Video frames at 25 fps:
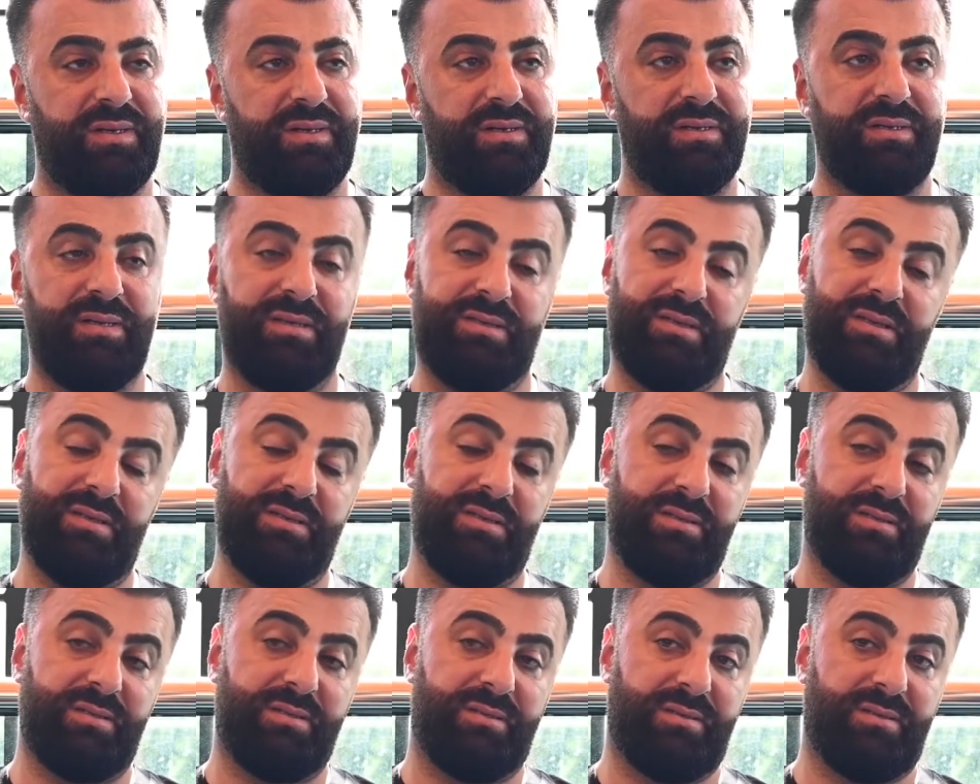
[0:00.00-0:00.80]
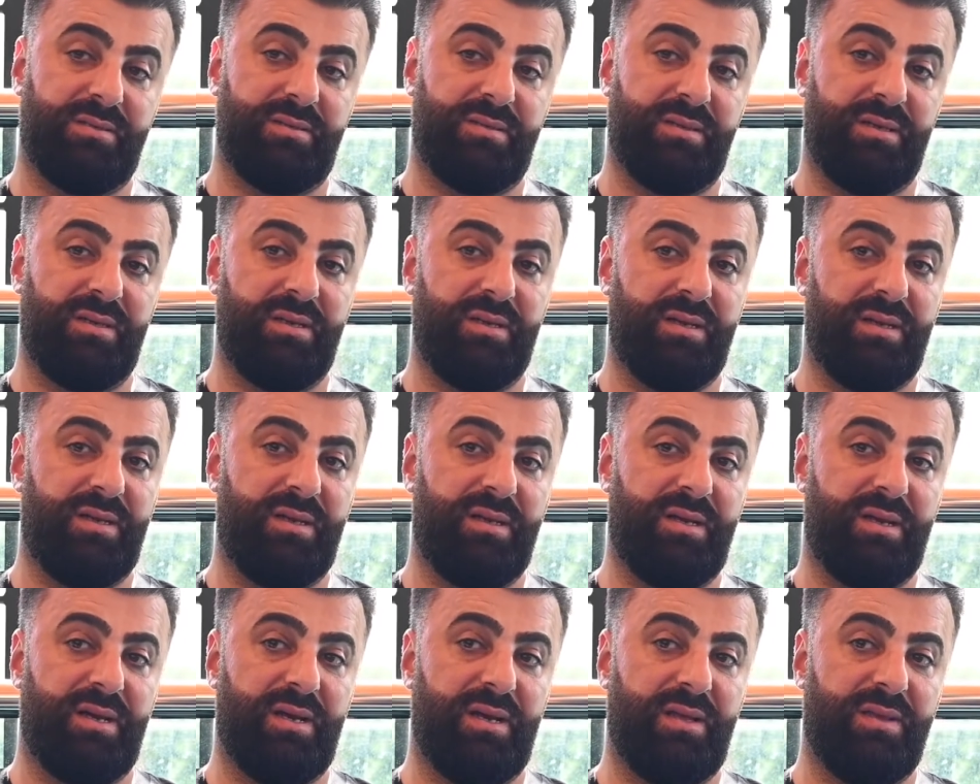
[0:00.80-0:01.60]

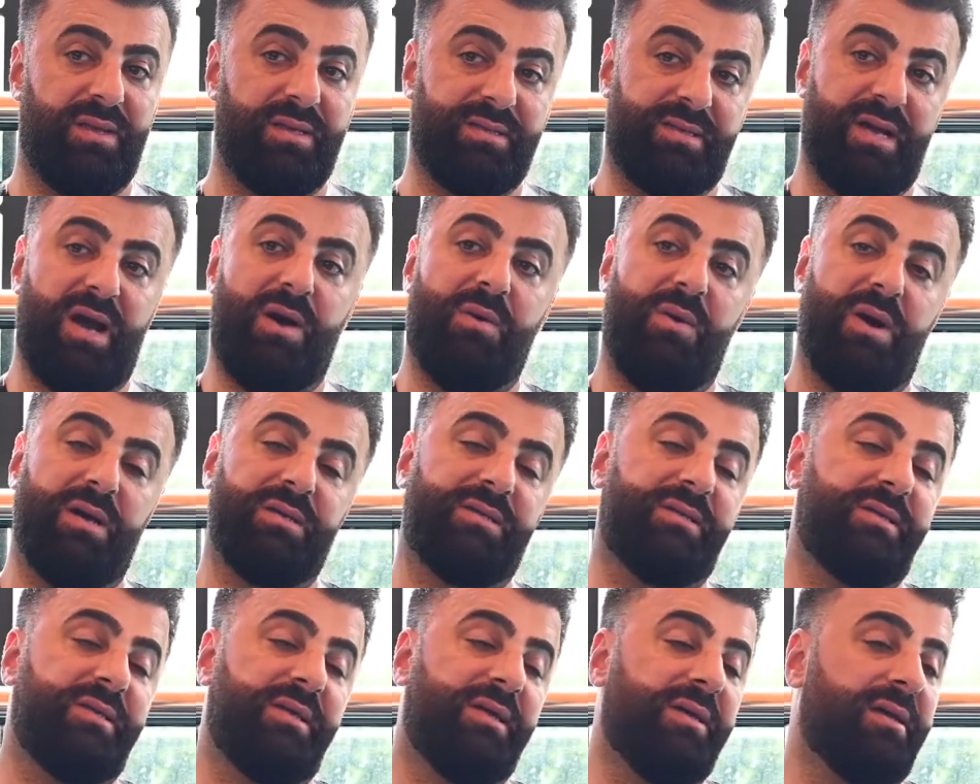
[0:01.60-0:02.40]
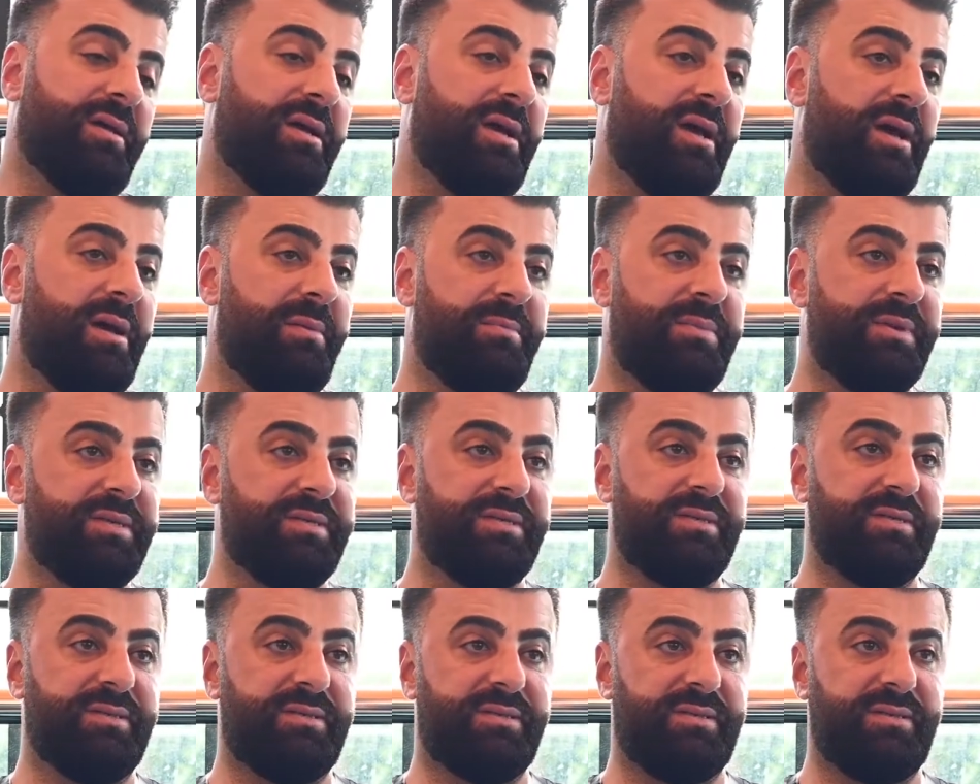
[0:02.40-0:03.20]
that's how I see a
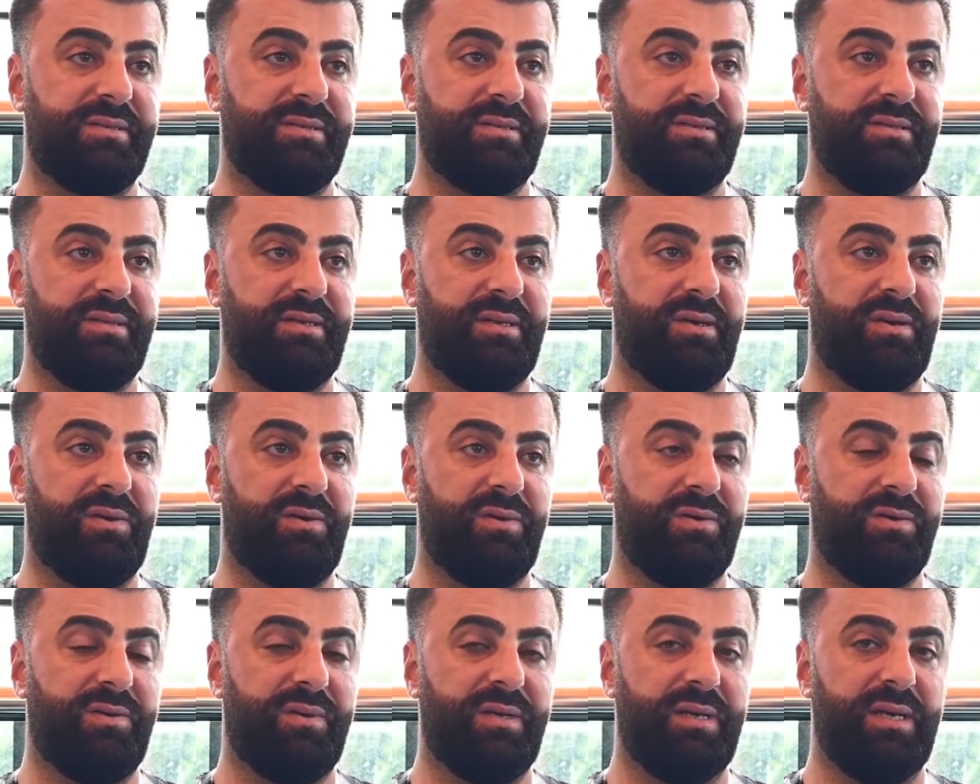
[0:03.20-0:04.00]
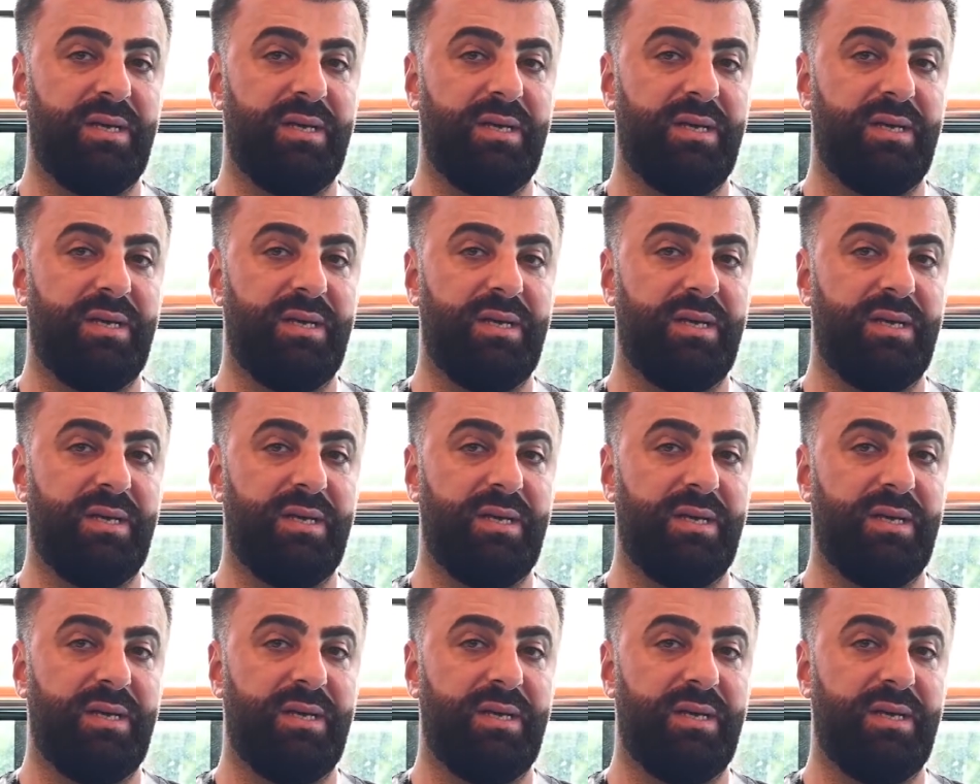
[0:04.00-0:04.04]
business, you know.